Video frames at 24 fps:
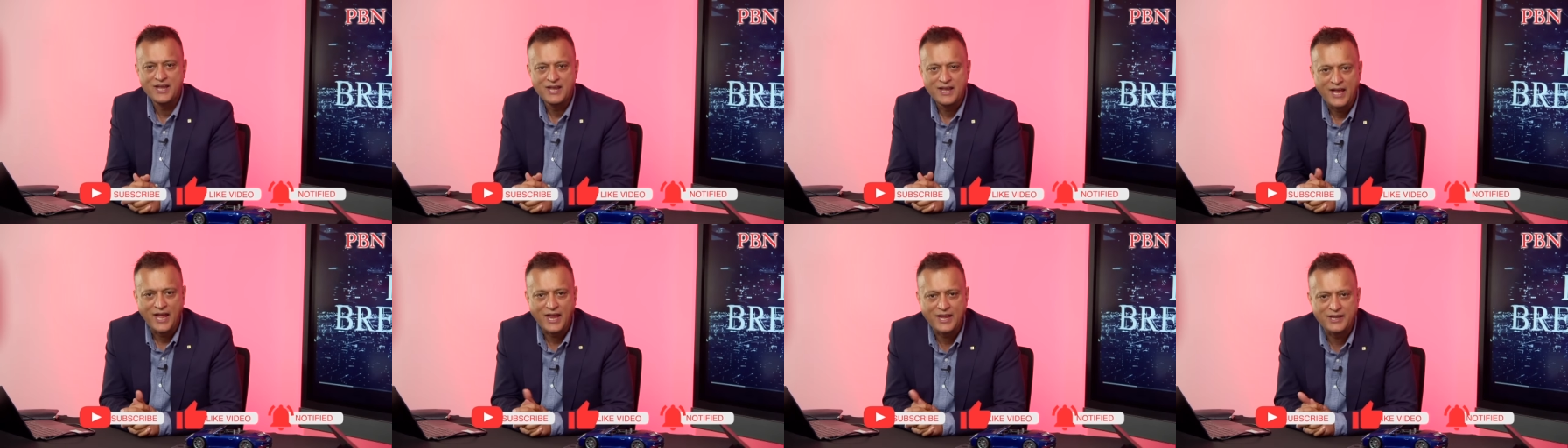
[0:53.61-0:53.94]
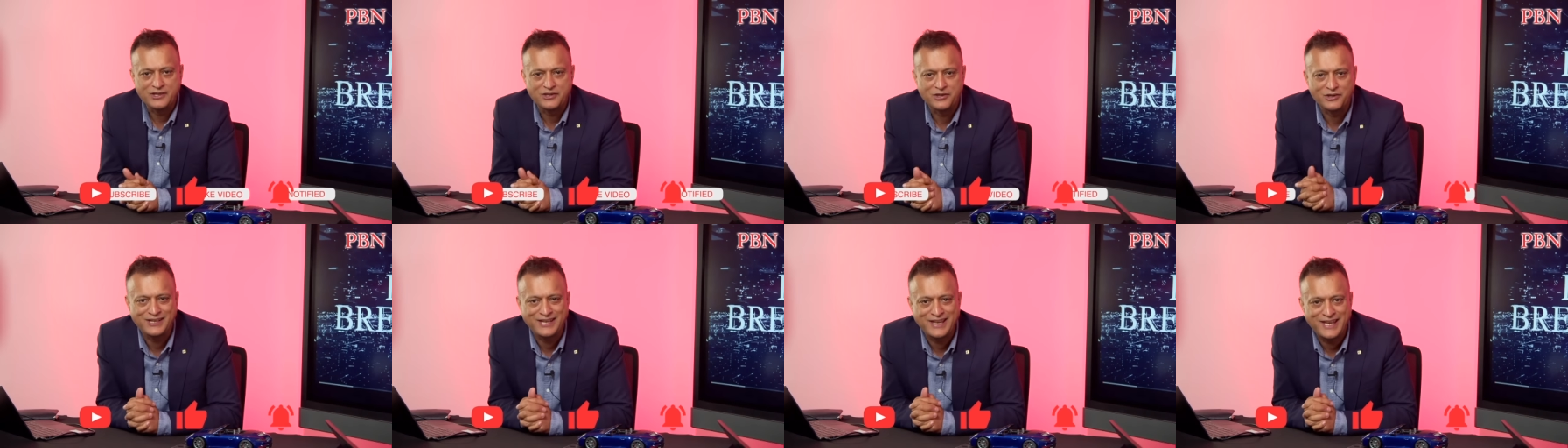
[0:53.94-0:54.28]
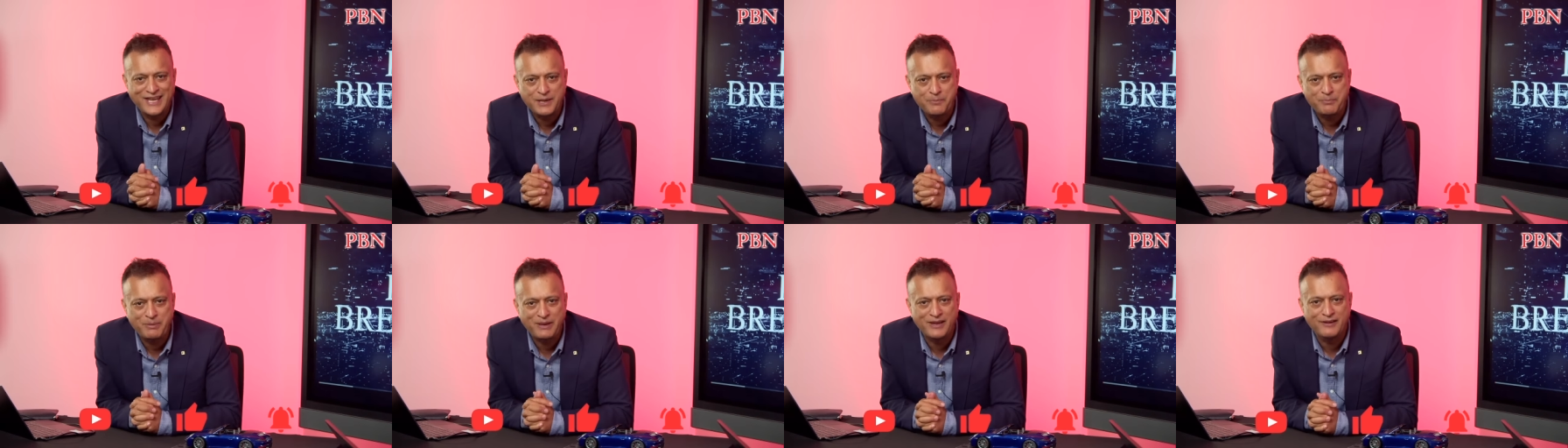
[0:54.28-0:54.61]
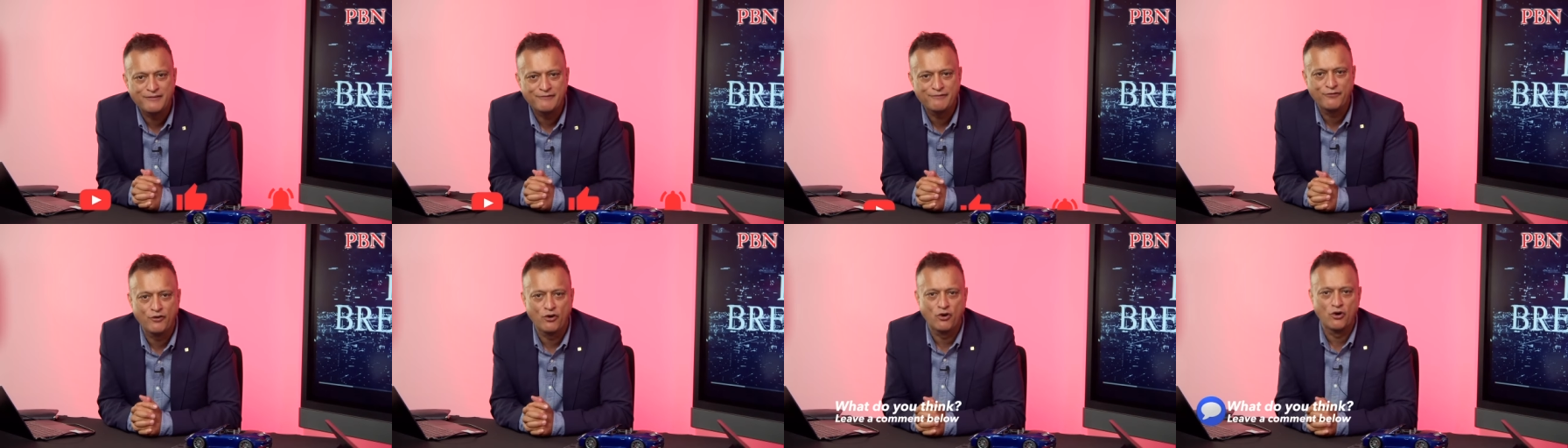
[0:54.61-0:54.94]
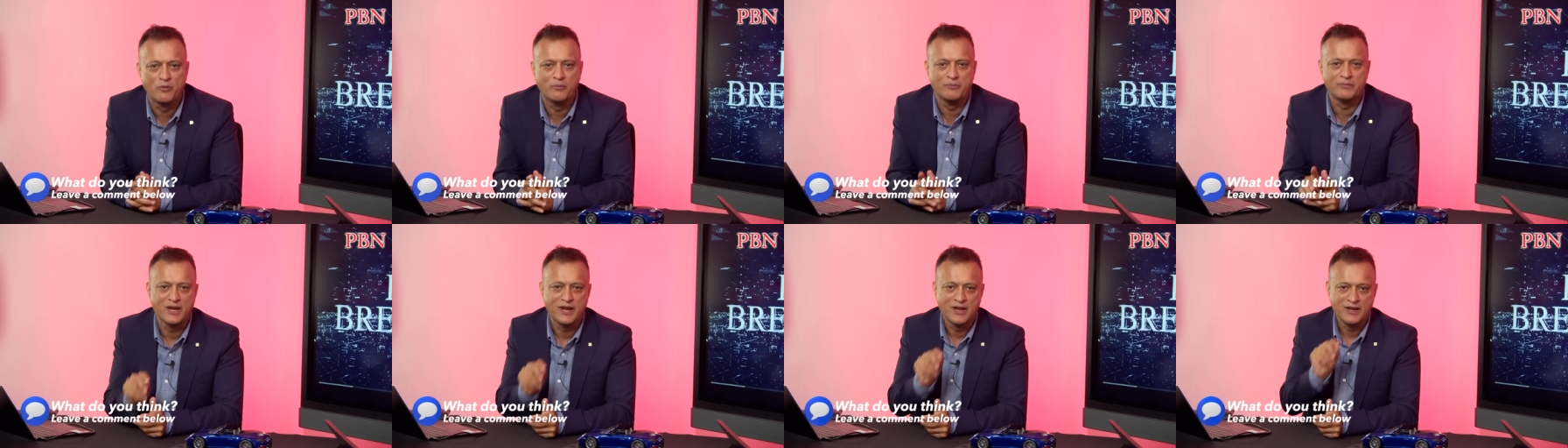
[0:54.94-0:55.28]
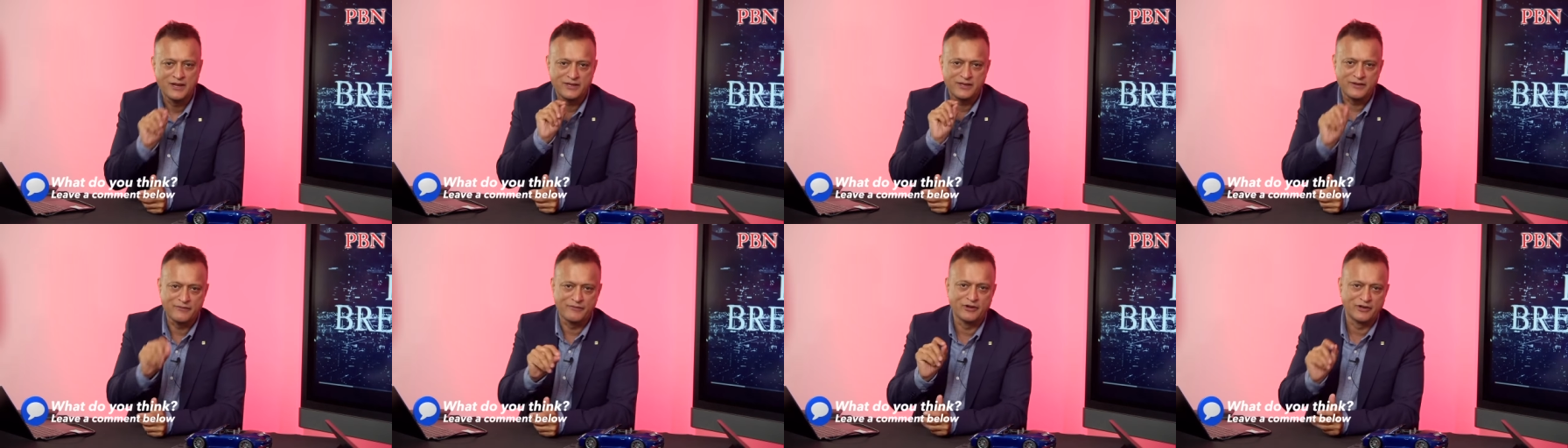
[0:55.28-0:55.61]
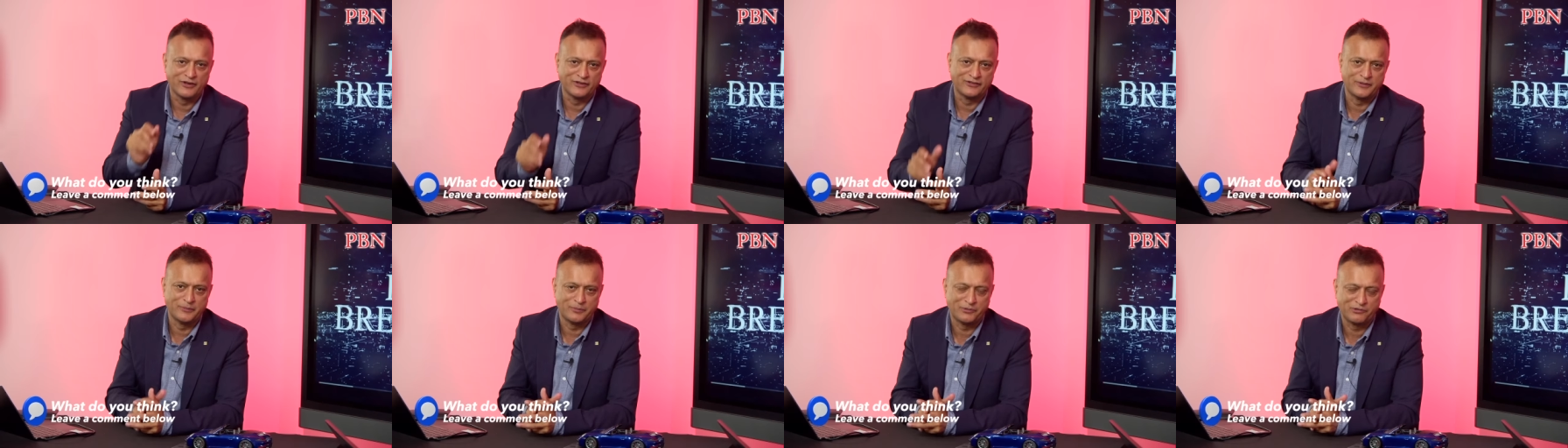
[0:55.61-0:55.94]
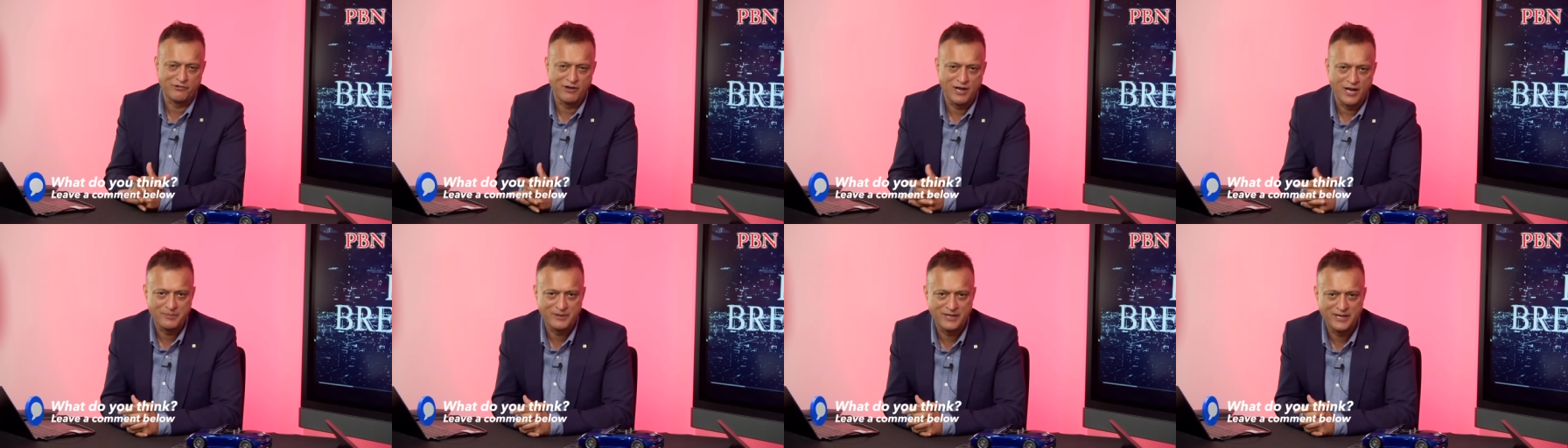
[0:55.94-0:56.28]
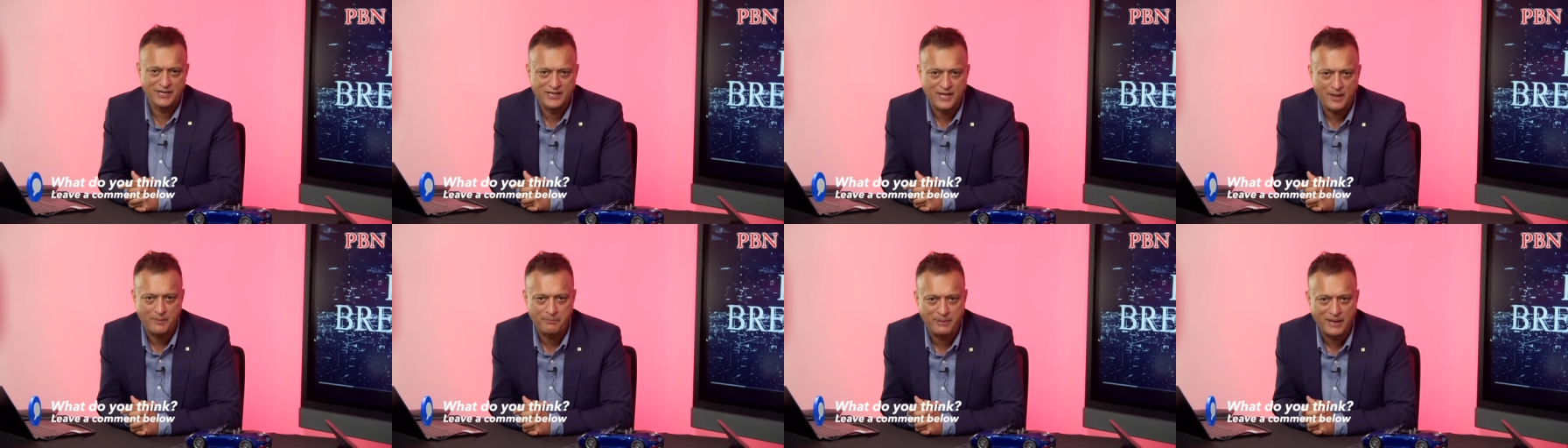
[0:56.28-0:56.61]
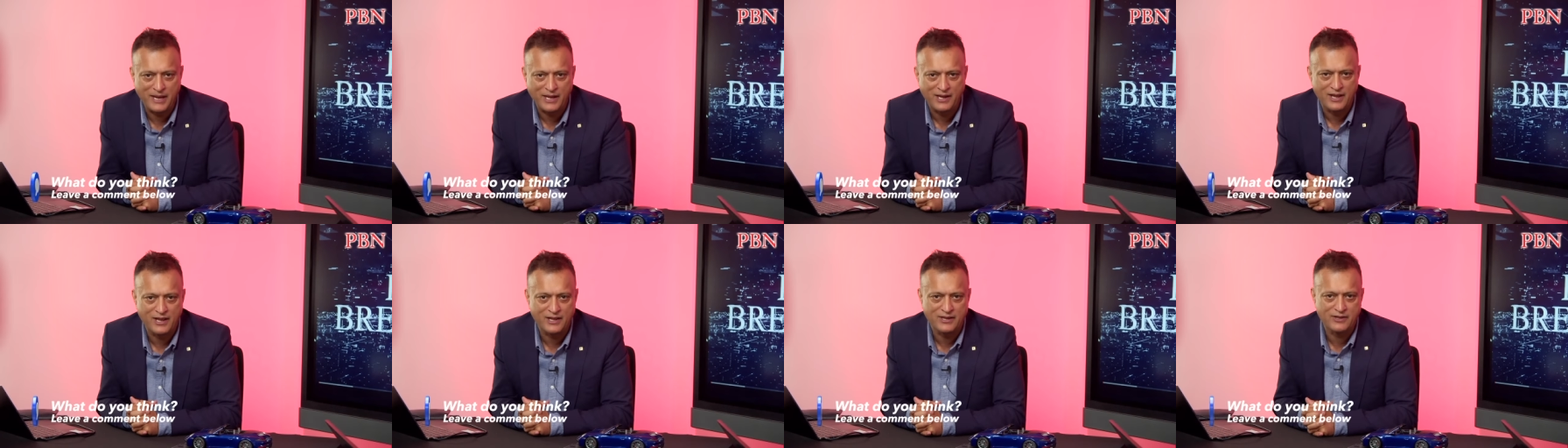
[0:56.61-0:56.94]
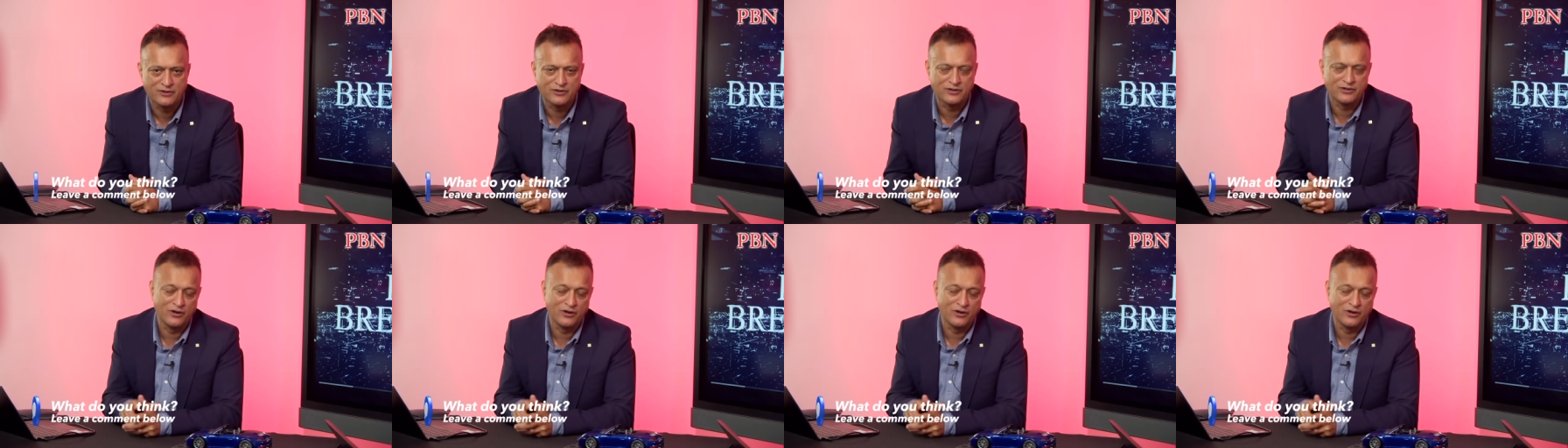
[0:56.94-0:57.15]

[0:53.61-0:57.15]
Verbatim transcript: And to keep informed, you've got to subscribe and hit that bell icon.